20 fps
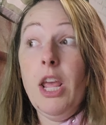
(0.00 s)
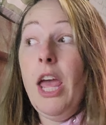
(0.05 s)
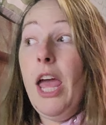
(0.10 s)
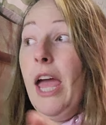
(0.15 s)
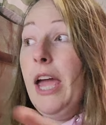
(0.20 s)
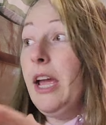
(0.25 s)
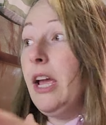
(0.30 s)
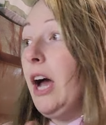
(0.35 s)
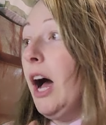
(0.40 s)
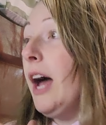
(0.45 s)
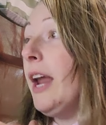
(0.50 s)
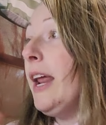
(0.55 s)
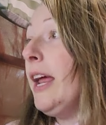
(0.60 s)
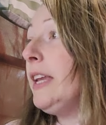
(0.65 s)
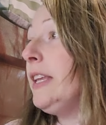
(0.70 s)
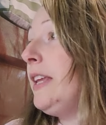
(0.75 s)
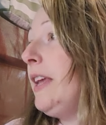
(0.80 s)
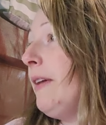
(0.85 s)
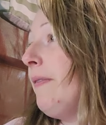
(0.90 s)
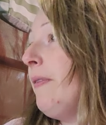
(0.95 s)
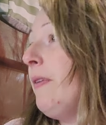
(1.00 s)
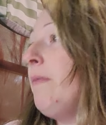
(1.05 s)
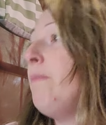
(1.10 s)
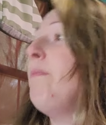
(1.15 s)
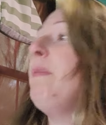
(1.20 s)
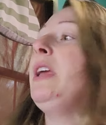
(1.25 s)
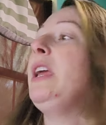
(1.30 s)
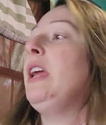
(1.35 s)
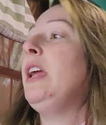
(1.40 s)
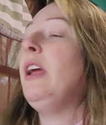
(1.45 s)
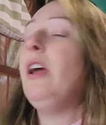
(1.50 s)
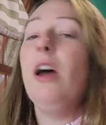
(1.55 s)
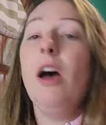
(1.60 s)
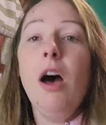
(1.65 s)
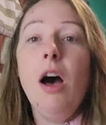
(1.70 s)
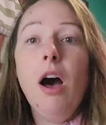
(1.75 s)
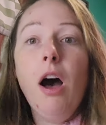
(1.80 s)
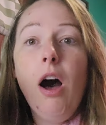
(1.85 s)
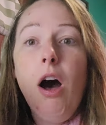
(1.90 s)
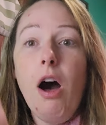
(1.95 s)
And God had given me
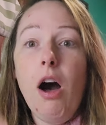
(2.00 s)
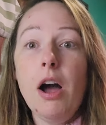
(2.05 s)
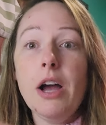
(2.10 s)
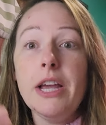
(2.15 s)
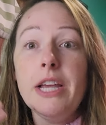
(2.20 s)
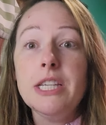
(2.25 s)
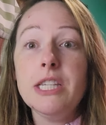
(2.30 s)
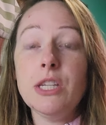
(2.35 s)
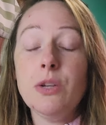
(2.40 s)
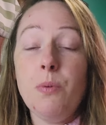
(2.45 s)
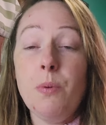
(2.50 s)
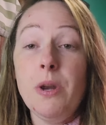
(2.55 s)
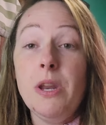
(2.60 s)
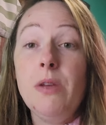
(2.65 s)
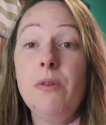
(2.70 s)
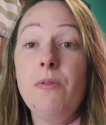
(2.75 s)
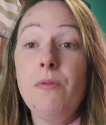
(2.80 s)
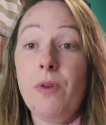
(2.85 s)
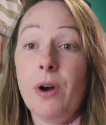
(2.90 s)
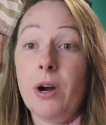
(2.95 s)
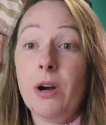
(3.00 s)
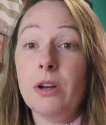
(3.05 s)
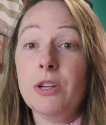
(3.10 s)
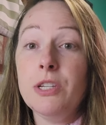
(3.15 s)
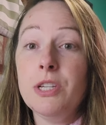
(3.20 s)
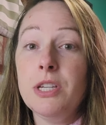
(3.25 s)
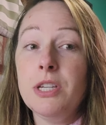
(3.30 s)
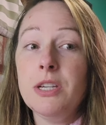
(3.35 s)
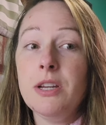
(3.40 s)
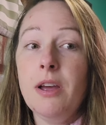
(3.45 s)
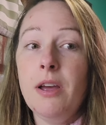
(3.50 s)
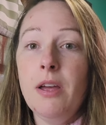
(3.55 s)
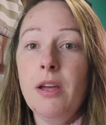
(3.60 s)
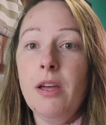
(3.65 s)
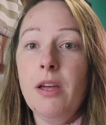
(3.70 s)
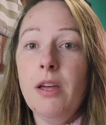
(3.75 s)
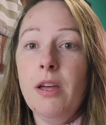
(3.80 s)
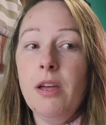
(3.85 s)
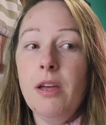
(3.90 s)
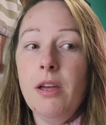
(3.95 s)
August 21st.
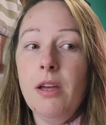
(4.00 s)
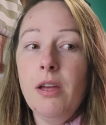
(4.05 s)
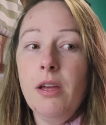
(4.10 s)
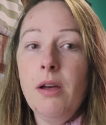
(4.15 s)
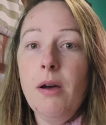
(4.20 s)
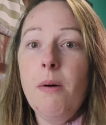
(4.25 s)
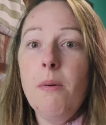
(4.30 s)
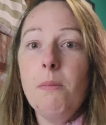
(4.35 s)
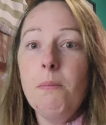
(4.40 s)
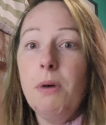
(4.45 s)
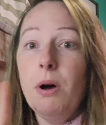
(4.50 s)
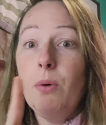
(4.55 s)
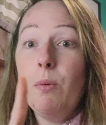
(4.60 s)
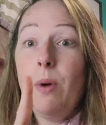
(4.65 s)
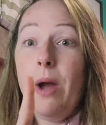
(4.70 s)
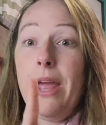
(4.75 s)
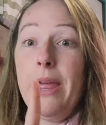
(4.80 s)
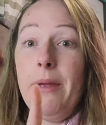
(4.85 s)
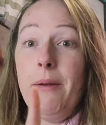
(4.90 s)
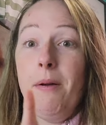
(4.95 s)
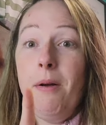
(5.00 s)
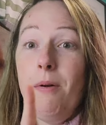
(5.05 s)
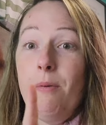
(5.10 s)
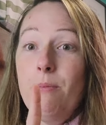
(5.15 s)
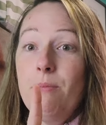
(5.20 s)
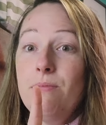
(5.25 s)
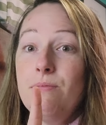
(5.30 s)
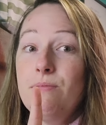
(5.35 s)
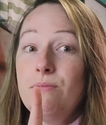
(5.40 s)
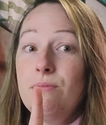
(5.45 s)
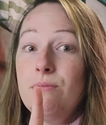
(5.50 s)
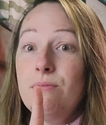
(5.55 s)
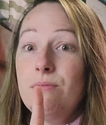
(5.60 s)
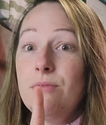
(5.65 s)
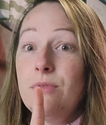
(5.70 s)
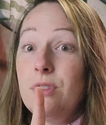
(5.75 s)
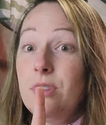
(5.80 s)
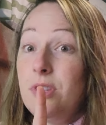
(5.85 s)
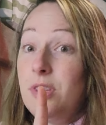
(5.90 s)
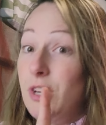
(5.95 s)
But wait,
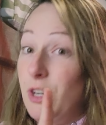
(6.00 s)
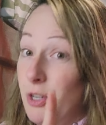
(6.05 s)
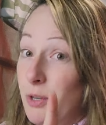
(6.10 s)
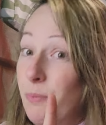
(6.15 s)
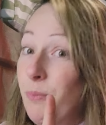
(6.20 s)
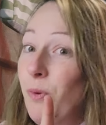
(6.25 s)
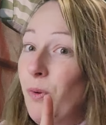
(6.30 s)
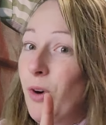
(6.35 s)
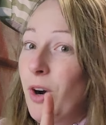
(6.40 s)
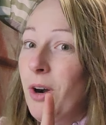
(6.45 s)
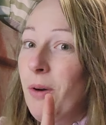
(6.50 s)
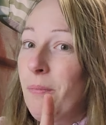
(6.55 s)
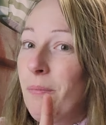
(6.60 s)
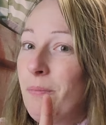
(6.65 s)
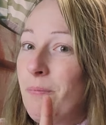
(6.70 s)
there's more.